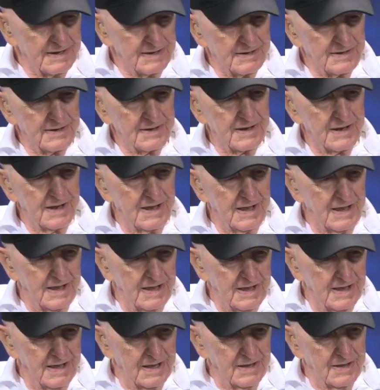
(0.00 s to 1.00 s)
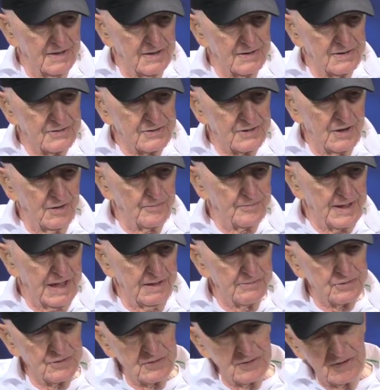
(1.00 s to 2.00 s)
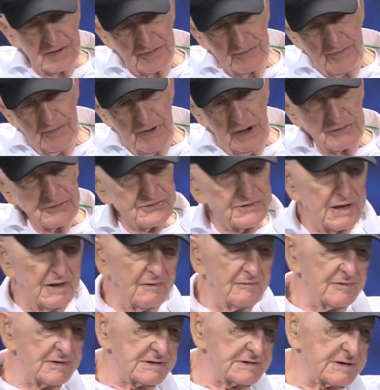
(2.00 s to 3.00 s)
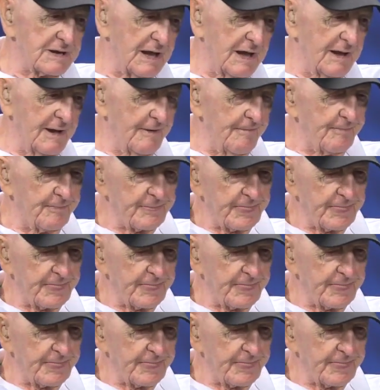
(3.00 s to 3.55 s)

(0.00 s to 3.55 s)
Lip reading: Uh-huh. So people, most of us,